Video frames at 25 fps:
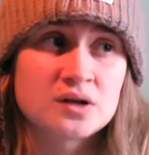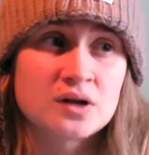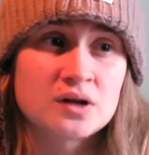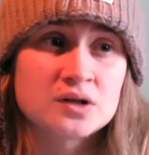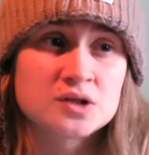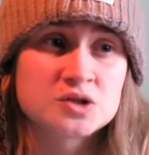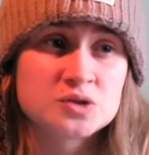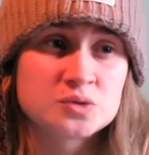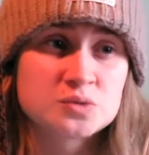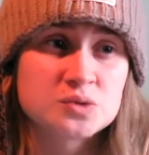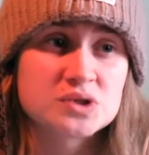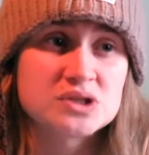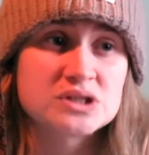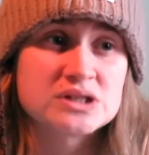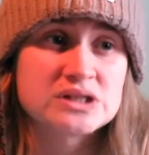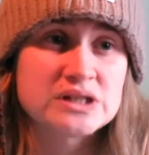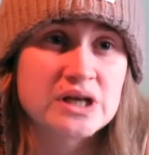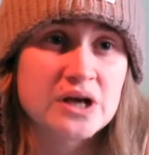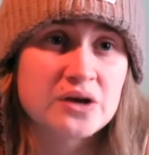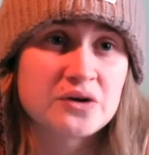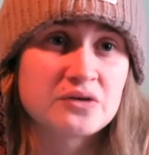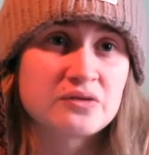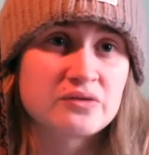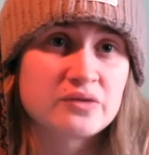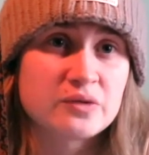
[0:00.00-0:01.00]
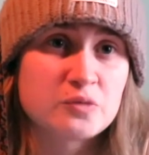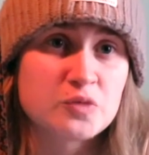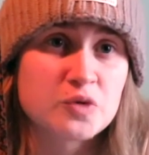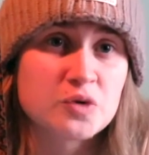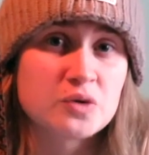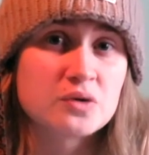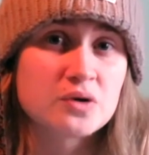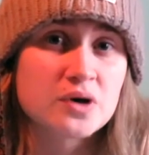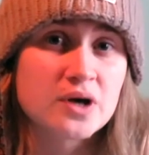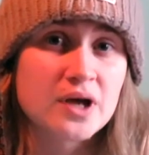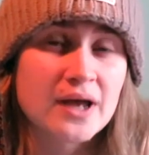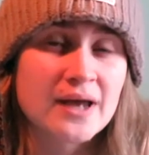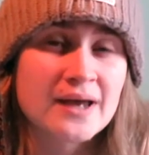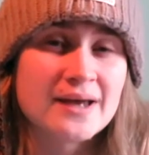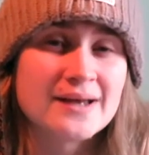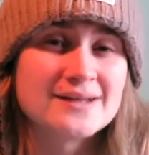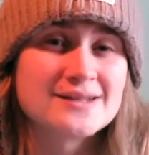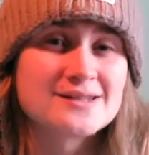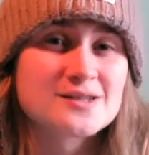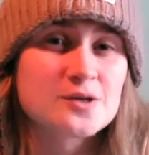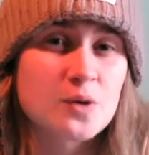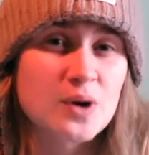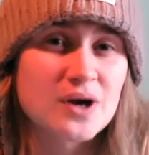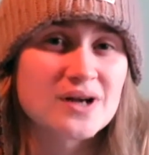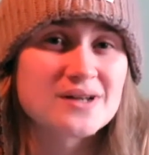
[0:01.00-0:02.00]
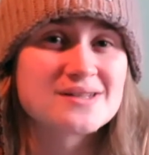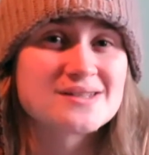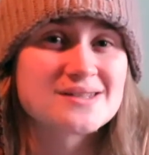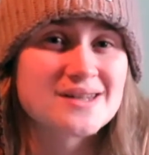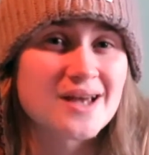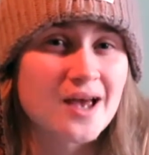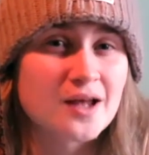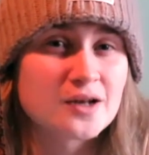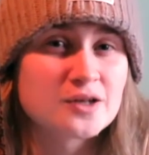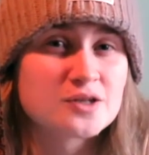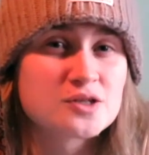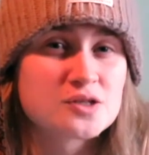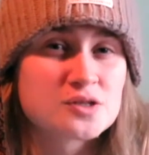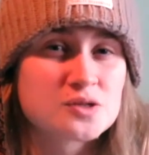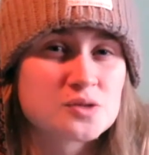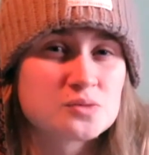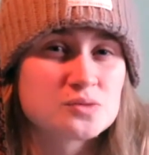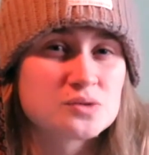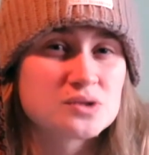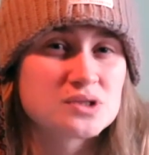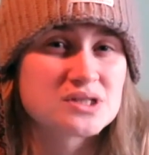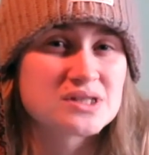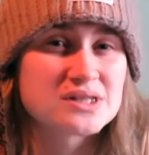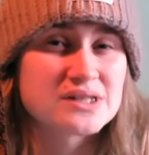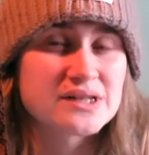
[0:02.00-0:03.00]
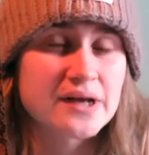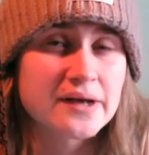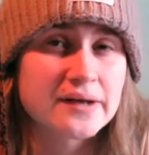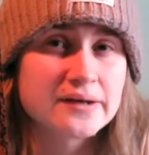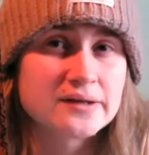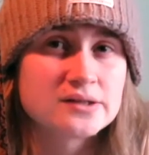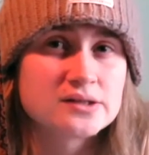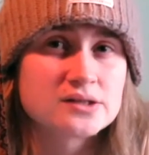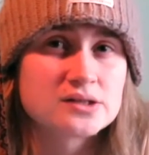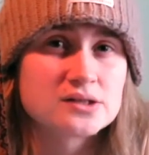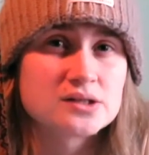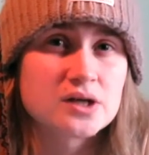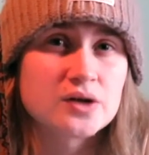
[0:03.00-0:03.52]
towards the end of the book, it is quite sad towards the end,